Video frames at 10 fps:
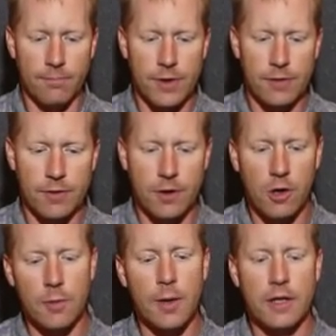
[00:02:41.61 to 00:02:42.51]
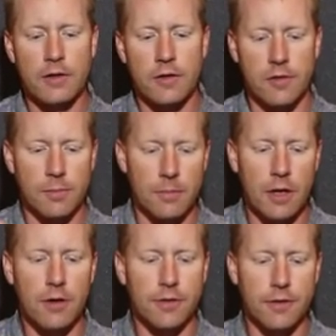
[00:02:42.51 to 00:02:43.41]
If the carbide doesn't
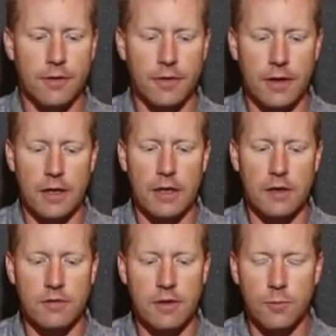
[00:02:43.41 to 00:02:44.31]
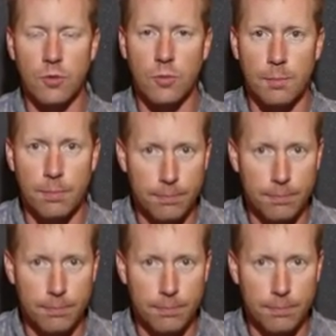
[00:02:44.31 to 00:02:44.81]
melt, the tip will,